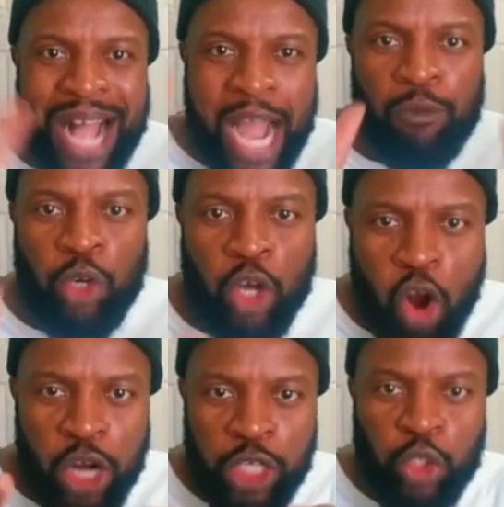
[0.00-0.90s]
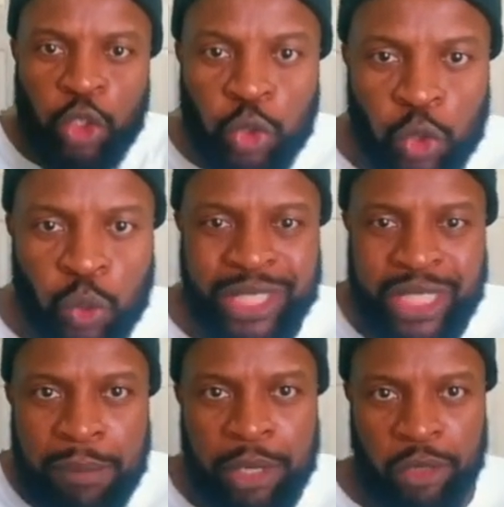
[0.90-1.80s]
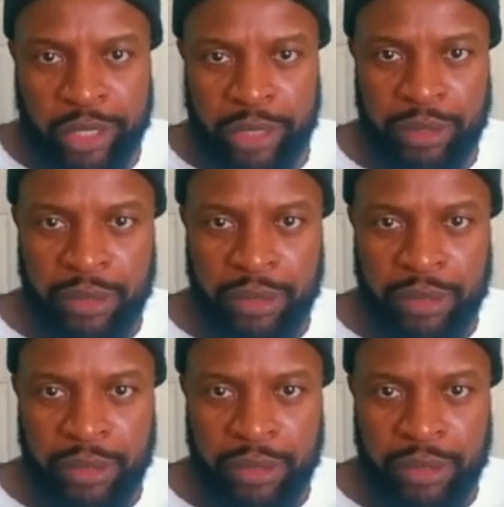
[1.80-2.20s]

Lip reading: high regard as you do as an immigrant,